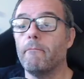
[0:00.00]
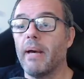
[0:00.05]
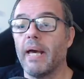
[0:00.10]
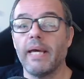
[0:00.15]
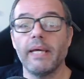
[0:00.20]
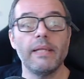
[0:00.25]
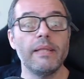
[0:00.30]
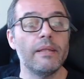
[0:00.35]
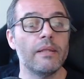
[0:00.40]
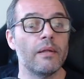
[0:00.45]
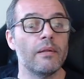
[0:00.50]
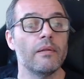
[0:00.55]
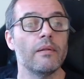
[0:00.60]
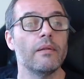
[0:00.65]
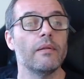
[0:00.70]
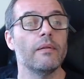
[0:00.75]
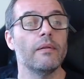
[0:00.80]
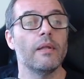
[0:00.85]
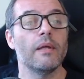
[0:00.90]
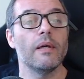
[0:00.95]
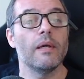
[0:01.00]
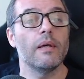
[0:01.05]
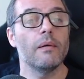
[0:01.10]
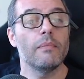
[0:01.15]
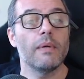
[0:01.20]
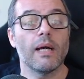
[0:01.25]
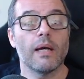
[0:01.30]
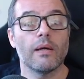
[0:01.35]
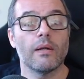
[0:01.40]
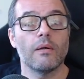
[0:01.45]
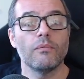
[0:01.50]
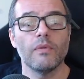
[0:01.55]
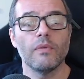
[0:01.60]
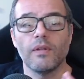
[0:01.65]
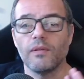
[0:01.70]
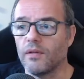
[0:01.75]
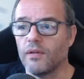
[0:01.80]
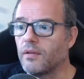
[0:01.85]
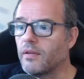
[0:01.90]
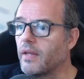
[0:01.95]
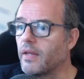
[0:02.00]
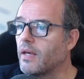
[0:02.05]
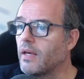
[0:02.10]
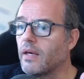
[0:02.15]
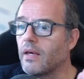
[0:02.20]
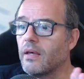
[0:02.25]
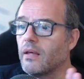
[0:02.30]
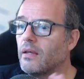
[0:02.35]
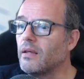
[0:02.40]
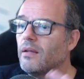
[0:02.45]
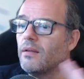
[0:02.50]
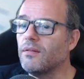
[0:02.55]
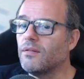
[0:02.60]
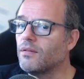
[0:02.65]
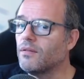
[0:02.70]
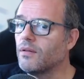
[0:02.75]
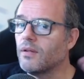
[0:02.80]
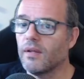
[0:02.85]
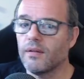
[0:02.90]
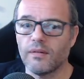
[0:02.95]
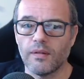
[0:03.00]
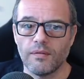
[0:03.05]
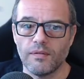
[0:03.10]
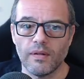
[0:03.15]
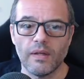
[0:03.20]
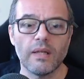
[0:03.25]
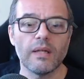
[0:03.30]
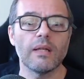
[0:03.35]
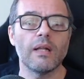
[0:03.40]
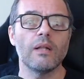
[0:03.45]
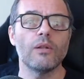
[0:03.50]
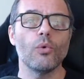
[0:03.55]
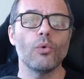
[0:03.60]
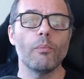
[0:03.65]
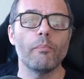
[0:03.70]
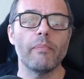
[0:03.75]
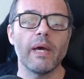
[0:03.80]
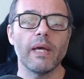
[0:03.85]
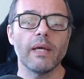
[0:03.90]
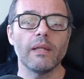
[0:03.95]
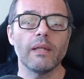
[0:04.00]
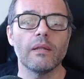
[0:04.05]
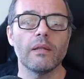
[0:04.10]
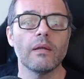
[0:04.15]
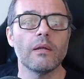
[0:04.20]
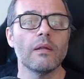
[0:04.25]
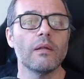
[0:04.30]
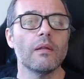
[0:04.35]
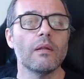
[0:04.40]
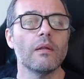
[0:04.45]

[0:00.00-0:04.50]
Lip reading: paint the background. This is the easiest signal to paint